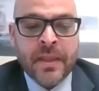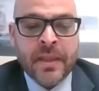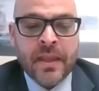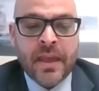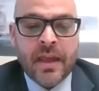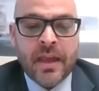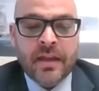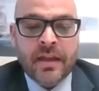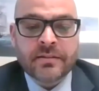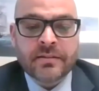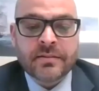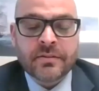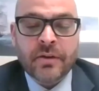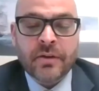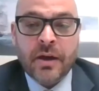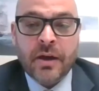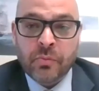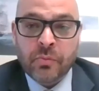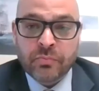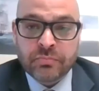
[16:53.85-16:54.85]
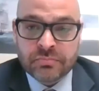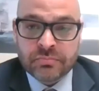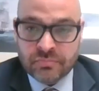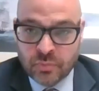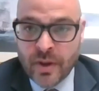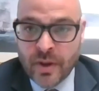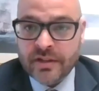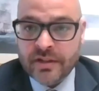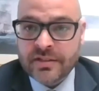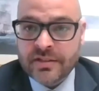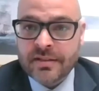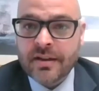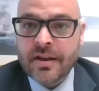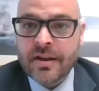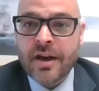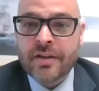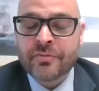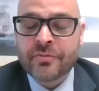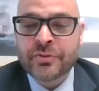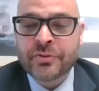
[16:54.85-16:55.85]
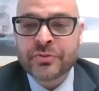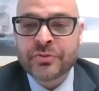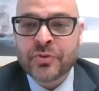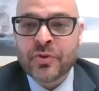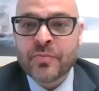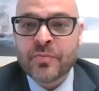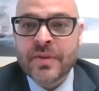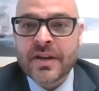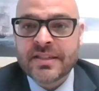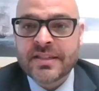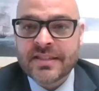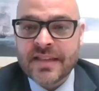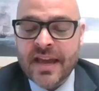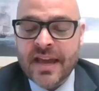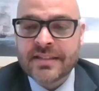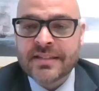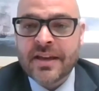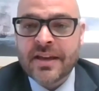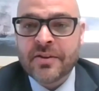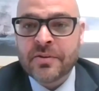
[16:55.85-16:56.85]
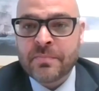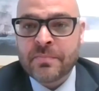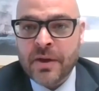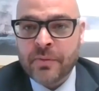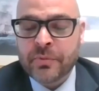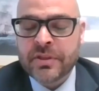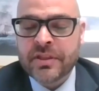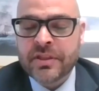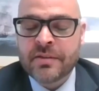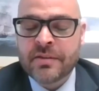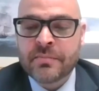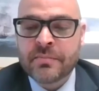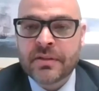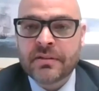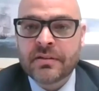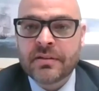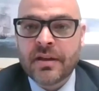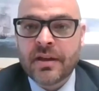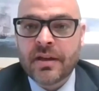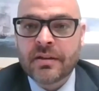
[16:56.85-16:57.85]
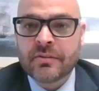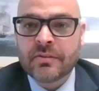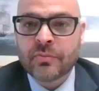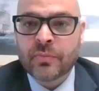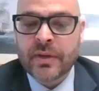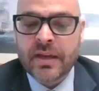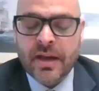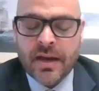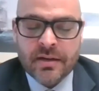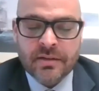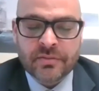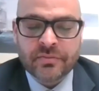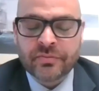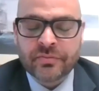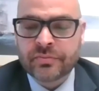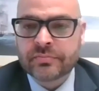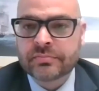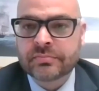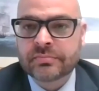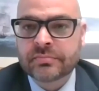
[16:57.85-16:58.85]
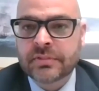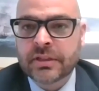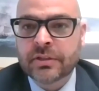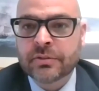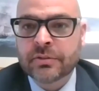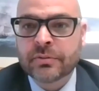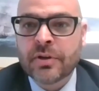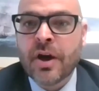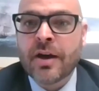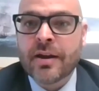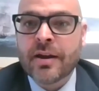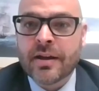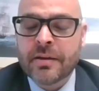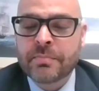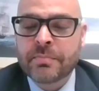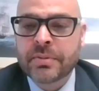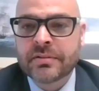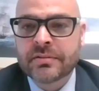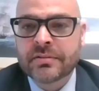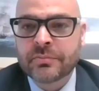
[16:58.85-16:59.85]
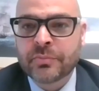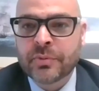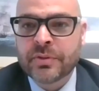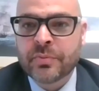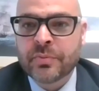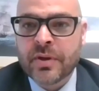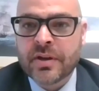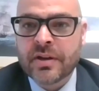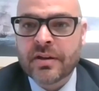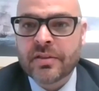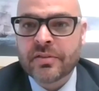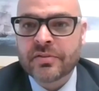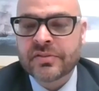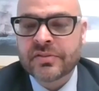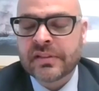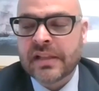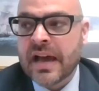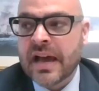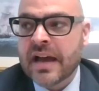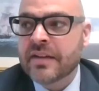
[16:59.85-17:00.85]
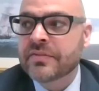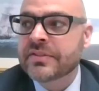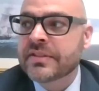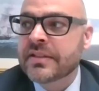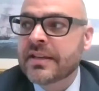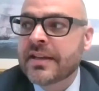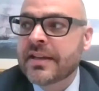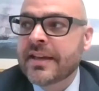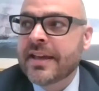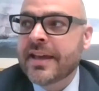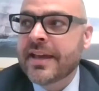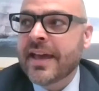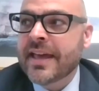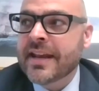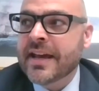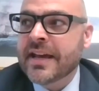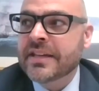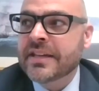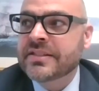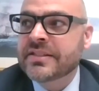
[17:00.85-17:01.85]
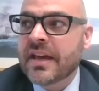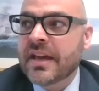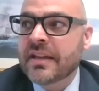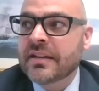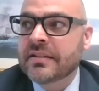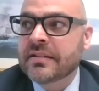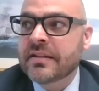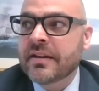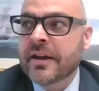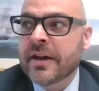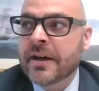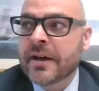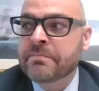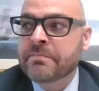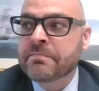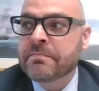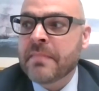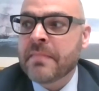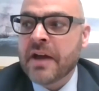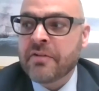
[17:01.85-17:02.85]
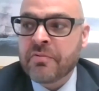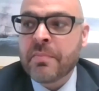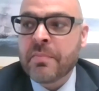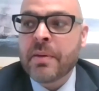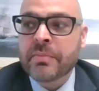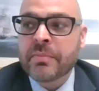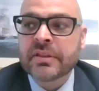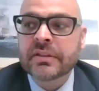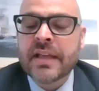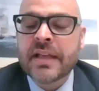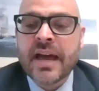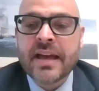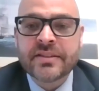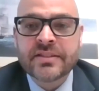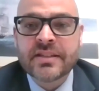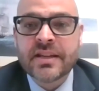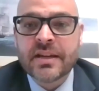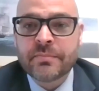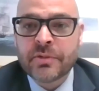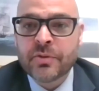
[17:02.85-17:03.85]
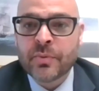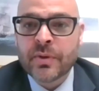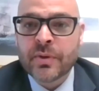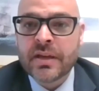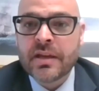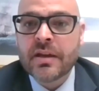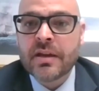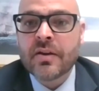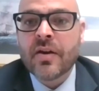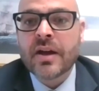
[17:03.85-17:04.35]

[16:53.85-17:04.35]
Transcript: And I went into the conference room and I sat down and met with him, and we kind of, caught up with one another's lives. And I said, I remember the last time you were here,